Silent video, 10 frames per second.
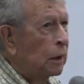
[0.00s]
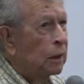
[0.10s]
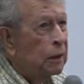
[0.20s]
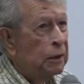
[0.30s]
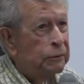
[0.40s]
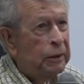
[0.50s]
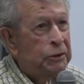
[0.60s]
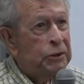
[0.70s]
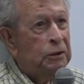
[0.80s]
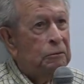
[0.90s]
Uh,
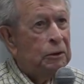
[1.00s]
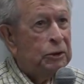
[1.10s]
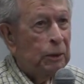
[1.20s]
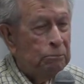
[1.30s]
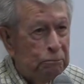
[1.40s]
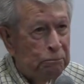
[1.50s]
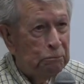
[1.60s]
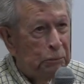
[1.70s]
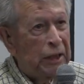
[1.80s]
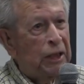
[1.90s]
Louisa was a
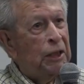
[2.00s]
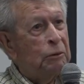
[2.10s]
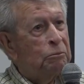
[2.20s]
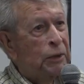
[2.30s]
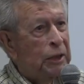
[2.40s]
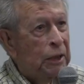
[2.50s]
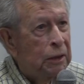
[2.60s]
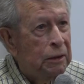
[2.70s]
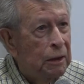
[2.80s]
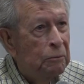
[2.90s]
big,
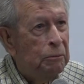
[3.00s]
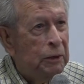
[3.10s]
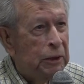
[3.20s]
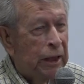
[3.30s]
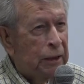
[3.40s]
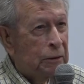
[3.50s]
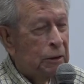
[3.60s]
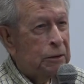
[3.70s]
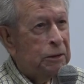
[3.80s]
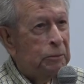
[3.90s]
big
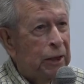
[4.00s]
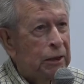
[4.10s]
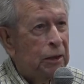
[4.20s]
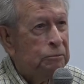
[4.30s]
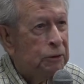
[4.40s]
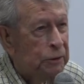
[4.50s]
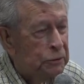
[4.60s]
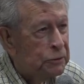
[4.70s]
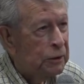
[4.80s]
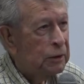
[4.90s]
a tobacco
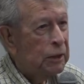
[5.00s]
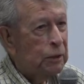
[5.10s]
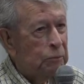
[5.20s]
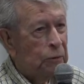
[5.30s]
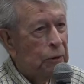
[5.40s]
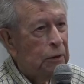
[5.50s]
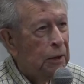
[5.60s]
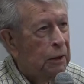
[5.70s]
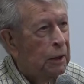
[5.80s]
producer at that point,